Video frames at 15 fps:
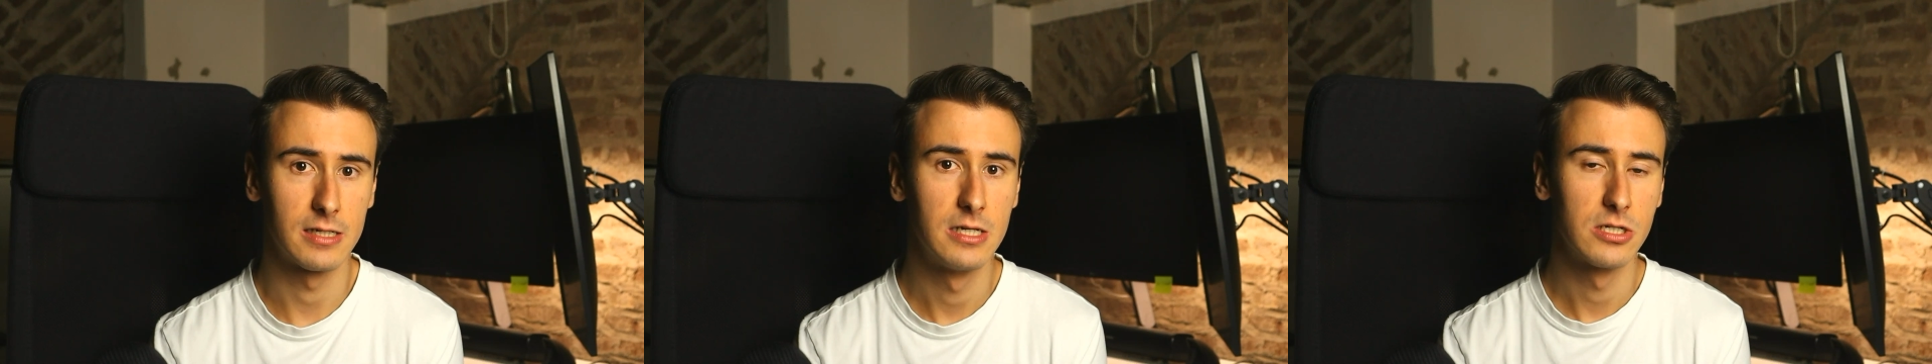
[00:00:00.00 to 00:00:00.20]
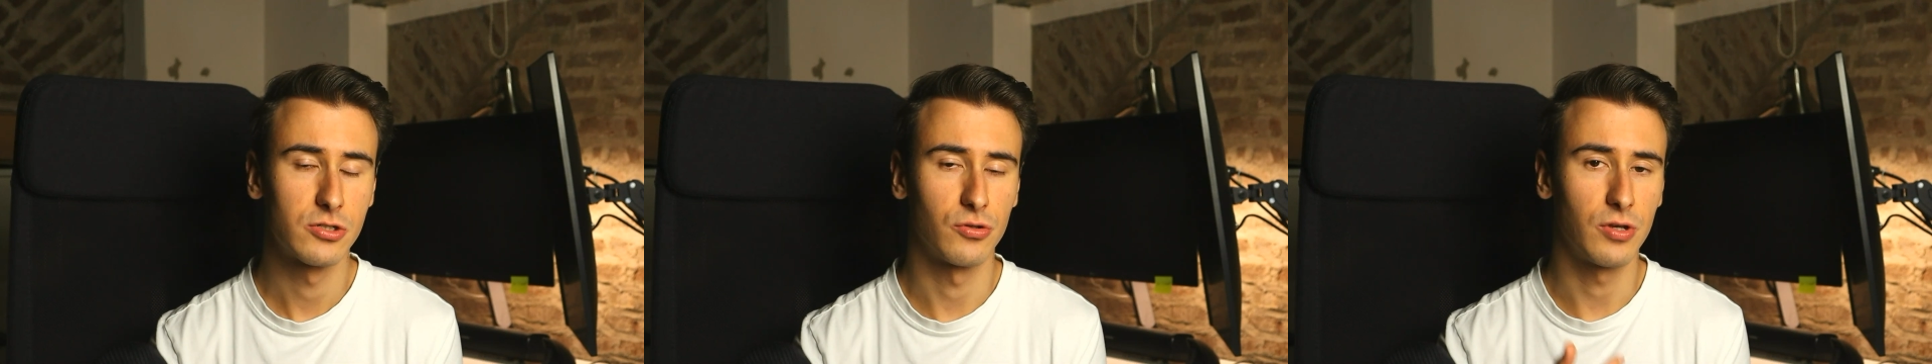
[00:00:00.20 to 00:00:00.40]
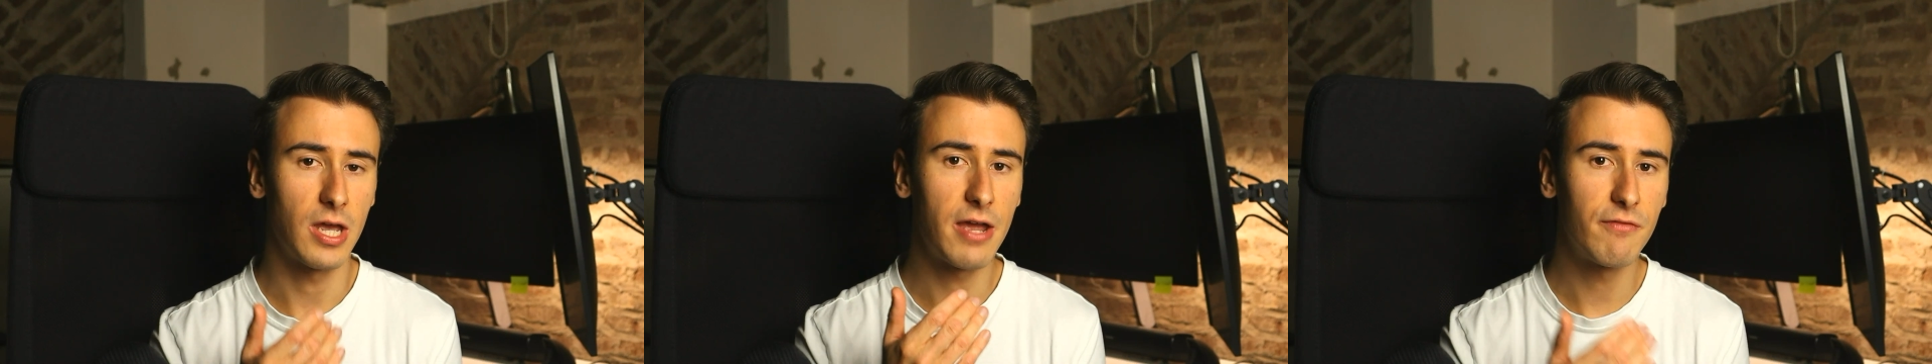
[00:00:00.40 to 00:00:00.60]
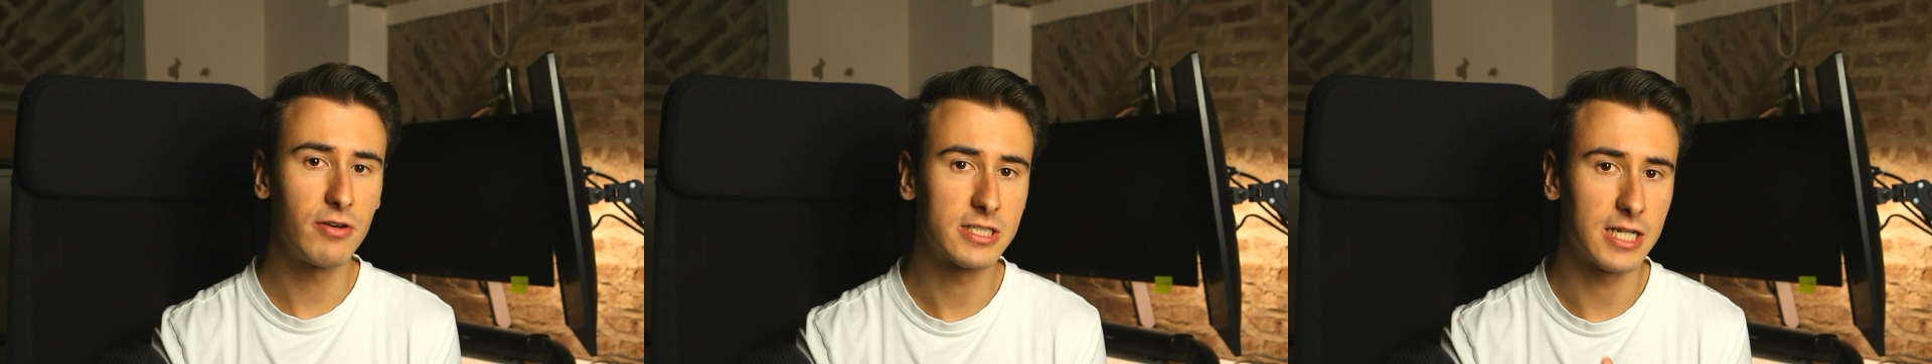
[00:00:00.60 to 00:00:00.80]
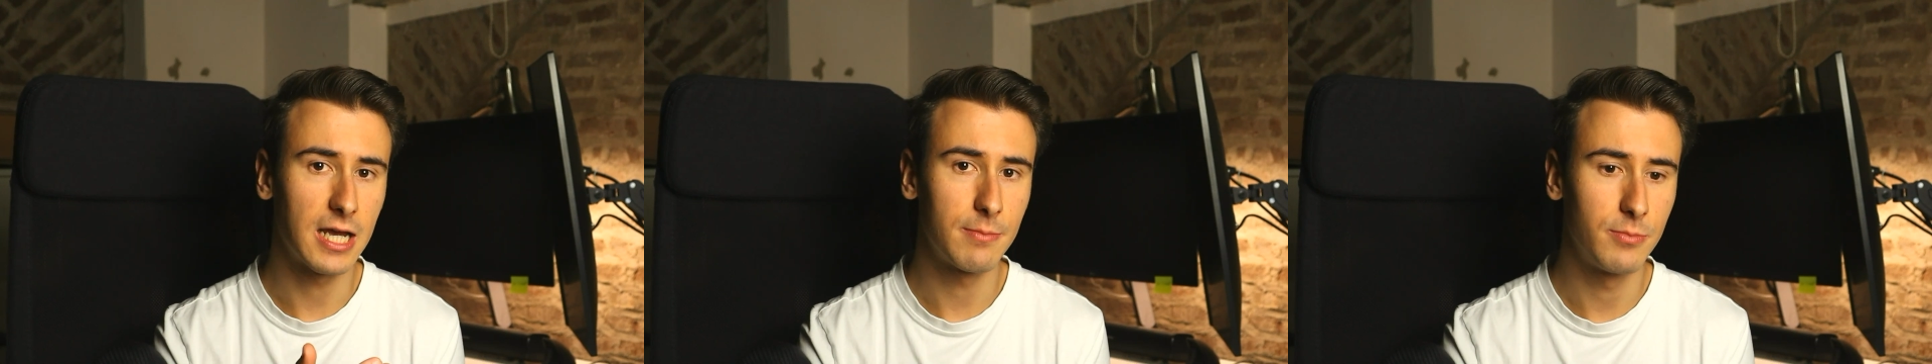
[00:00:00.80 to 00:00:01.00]
So every
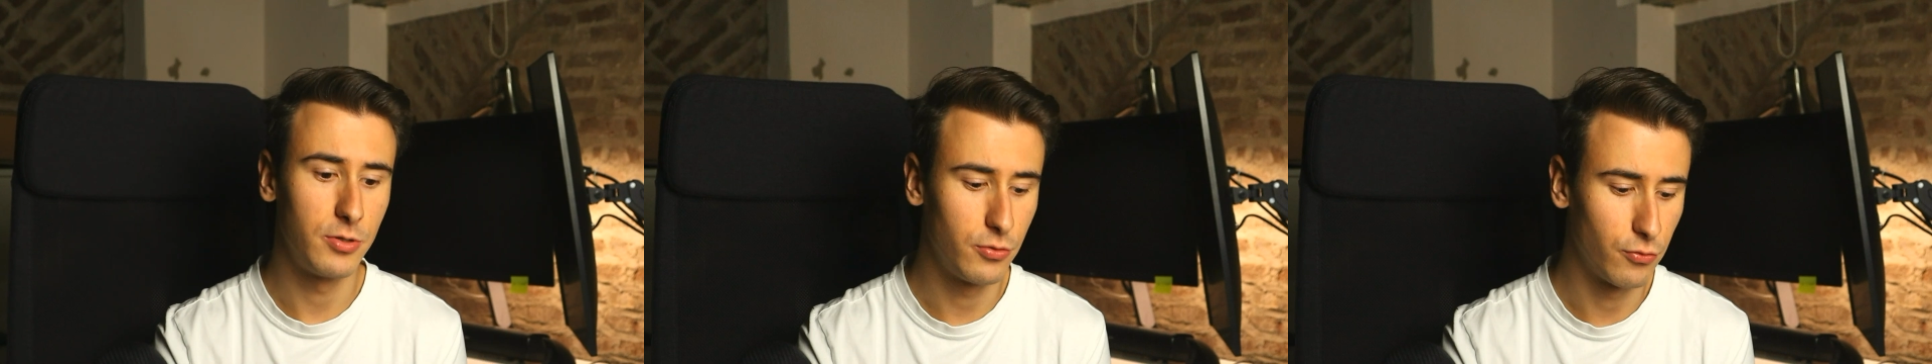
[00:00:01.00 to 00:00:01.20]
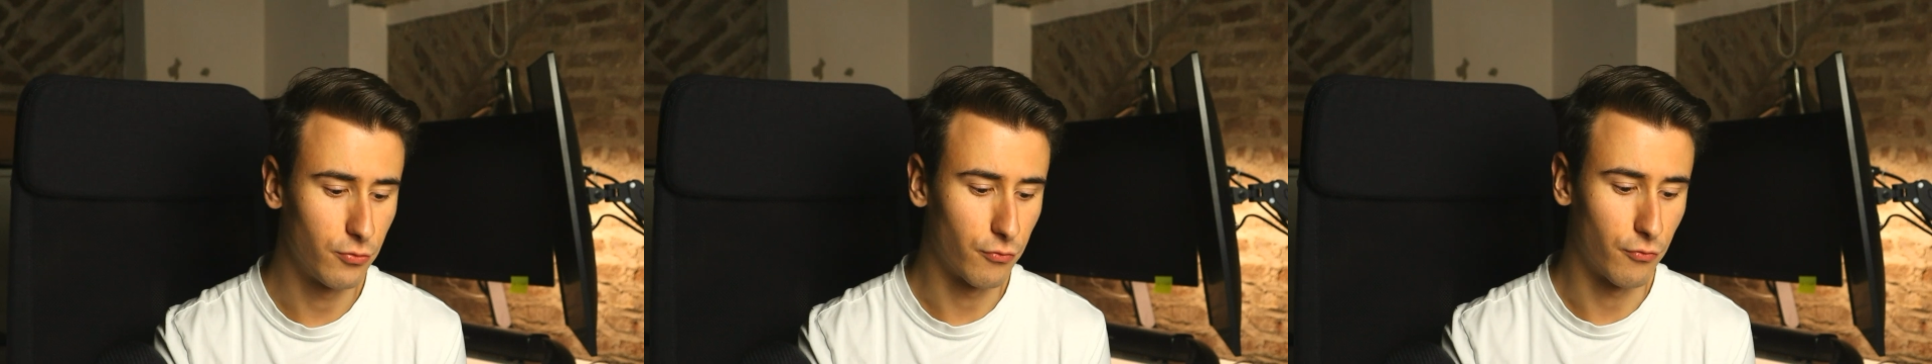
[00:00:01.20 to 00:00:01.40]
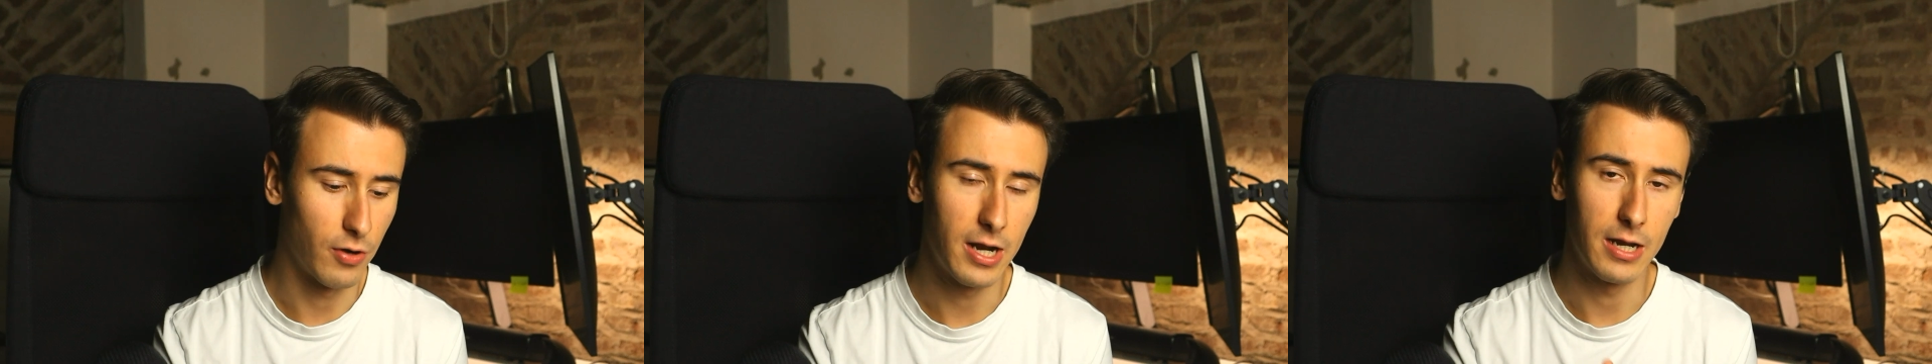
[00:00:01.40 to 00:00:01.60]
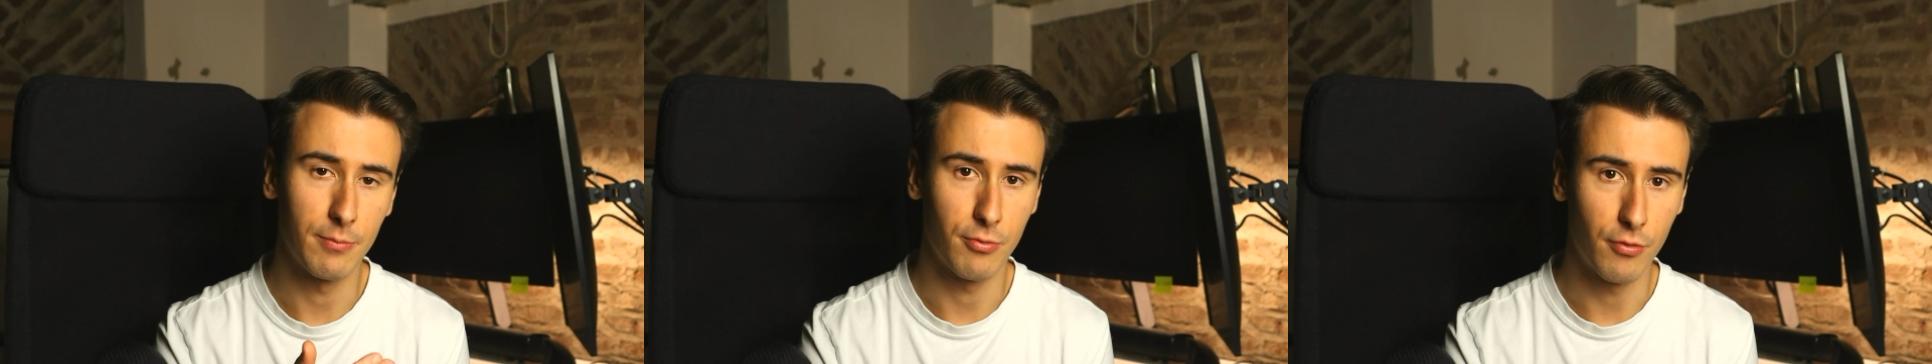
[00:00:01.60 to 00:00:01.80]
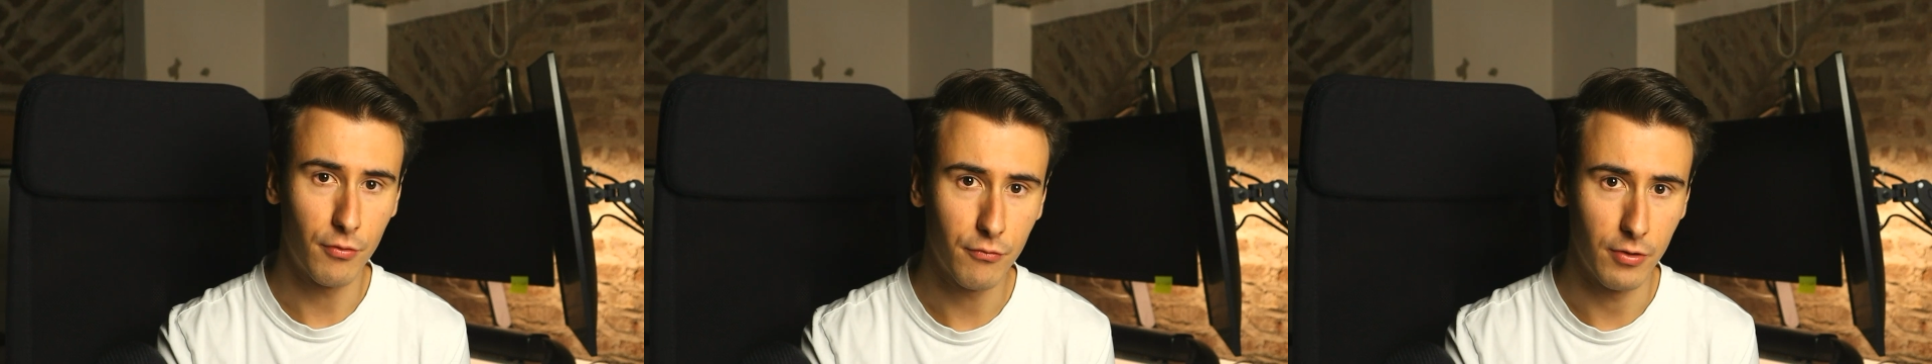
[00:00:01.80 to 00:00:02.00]
time you run a
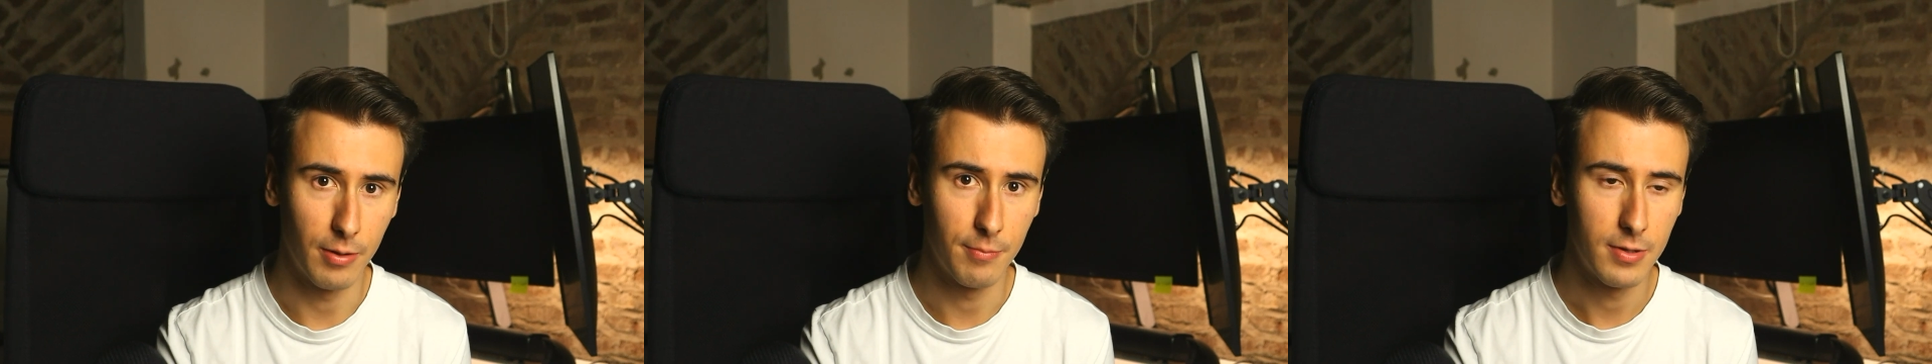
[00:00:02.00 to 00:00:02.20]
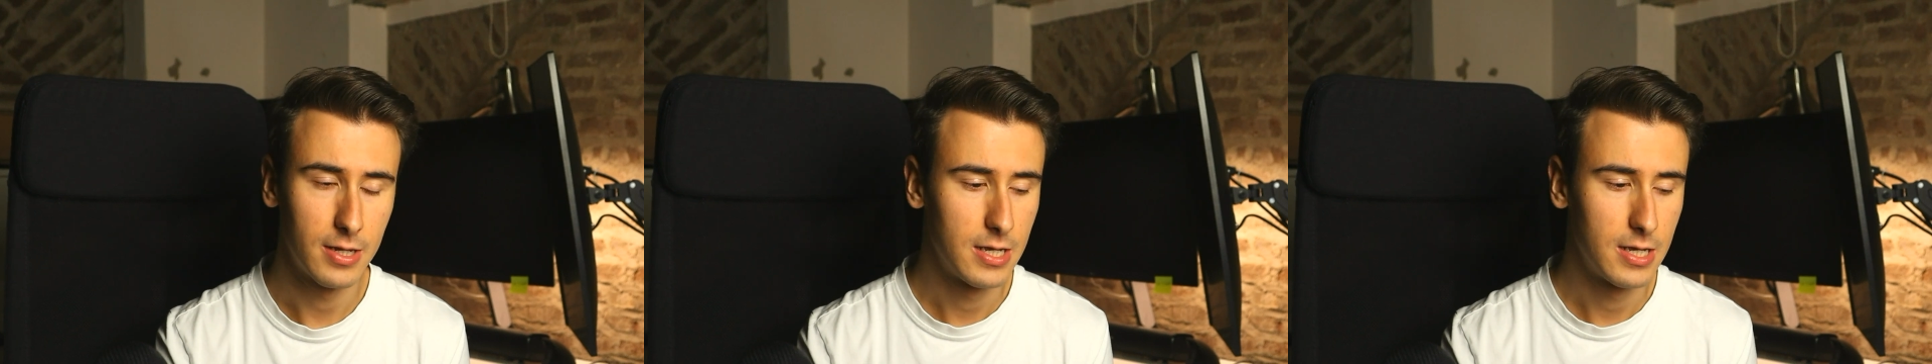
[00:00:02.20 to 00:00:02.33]
program,